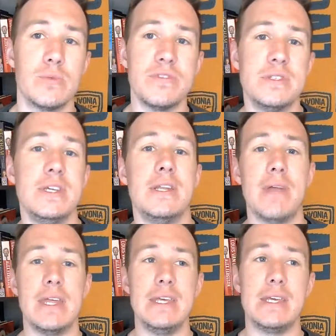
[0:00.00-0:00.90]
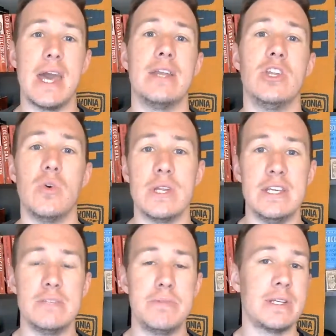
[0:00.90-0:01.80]
We've seen him that he can do it.
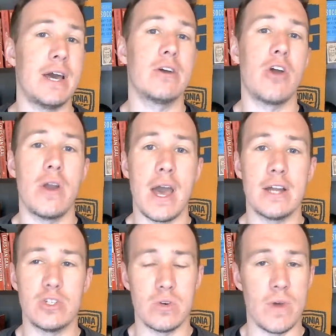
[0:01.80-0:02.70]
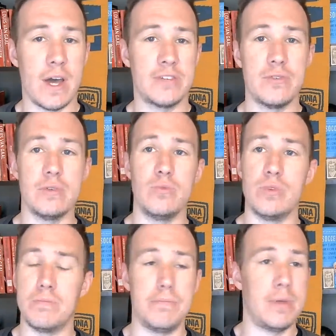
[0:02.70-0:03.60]
He's picked out Garnacho and Rashford
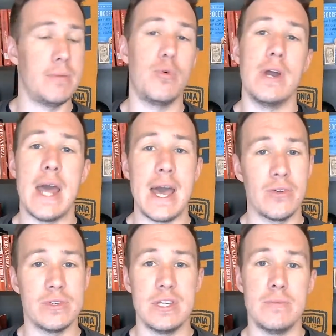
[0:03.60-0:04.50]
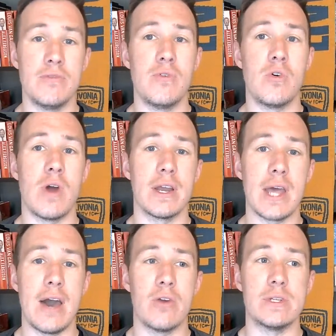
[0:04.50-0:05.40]
with pinpoint accuracy before on a
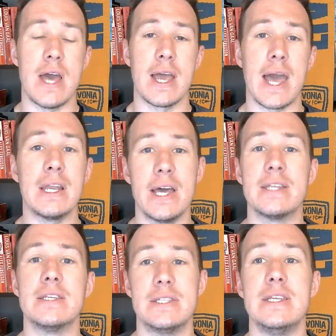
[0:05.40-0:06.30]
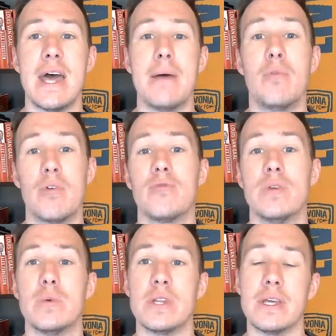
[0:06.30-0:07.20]
counterattack. I'd like to see that more
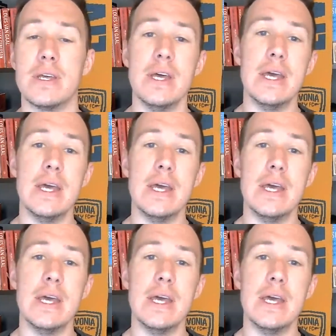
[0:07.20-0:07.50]
frequently.